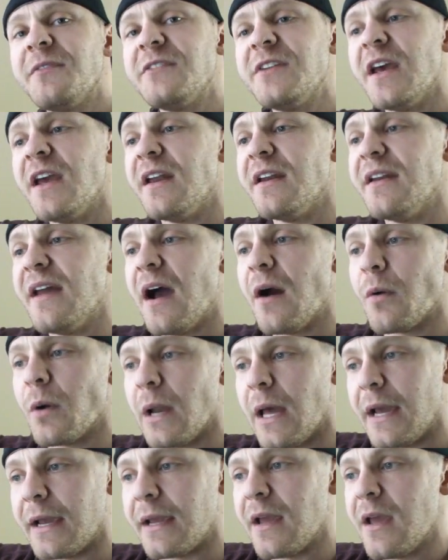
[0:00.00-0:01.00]
saying now
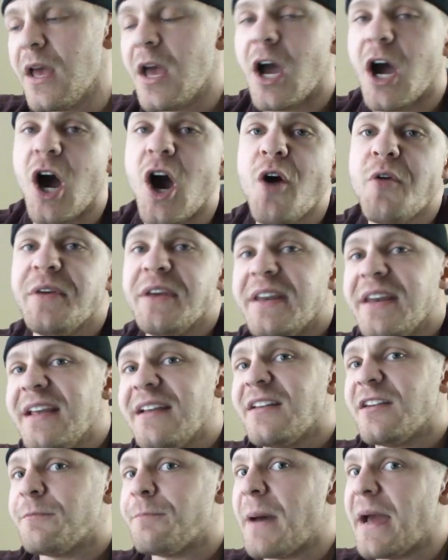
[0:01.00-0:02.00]
are like, oh, you
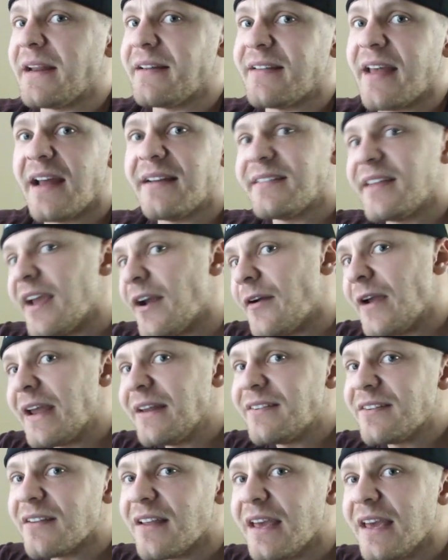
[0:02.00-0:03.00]
need to spike that there
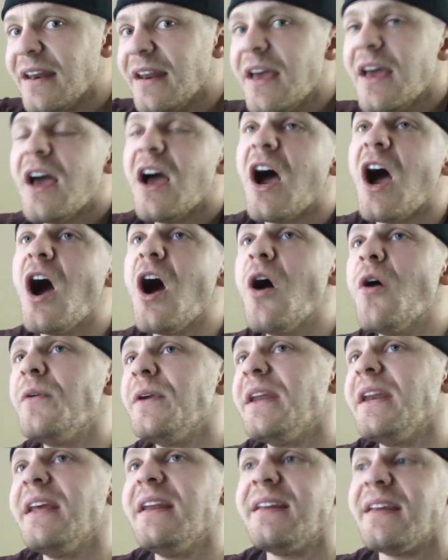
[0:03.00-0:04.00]
insulin. Oh,
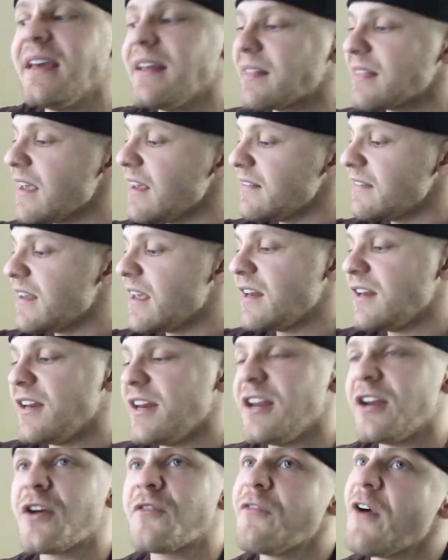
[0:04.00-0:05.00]
you need to get this in. You
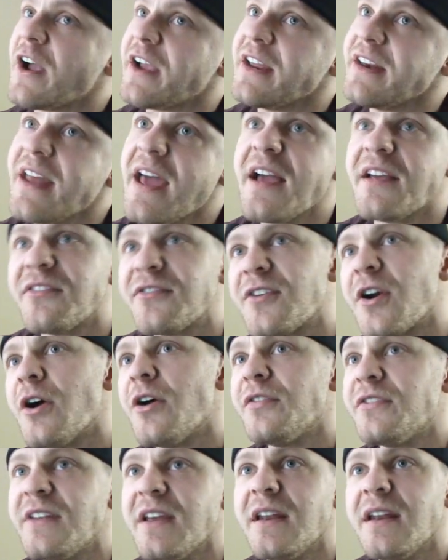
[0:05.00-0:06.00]
need your fucking
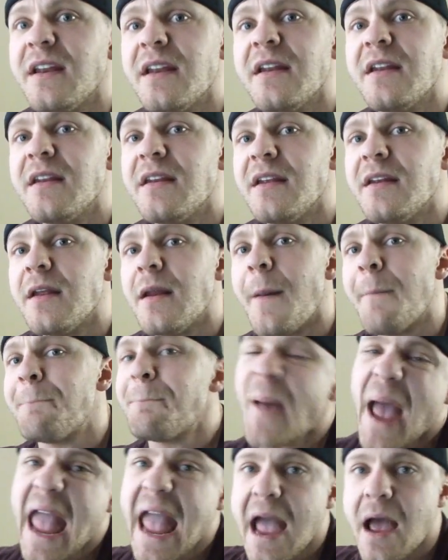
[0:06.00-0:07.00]
dextrose. Da da da da da da.
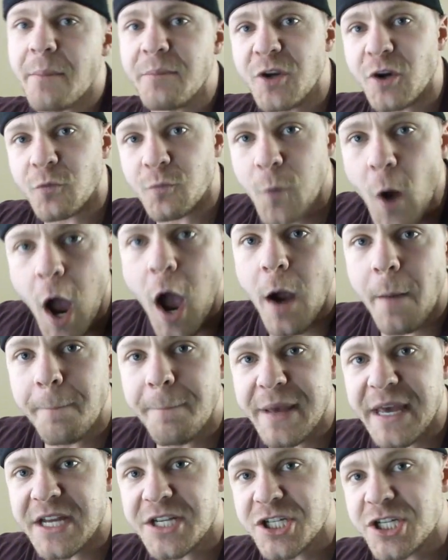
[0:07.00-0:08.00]
Bam! You're wrong,
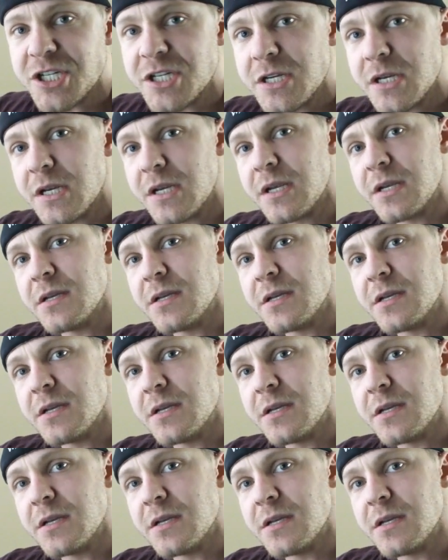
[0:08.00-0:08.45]
bitch.